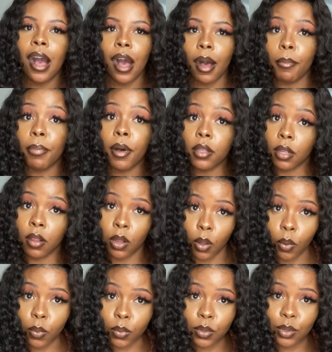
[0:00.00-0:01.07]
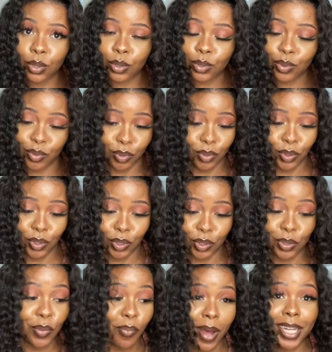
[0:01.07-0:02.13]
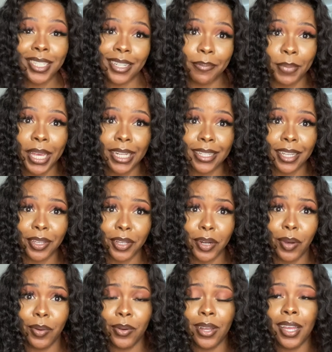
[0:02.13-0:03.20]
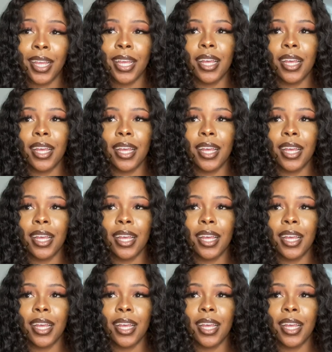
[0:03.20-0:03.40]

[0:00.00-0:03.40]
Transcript: I bought clothes to match the painting, you know.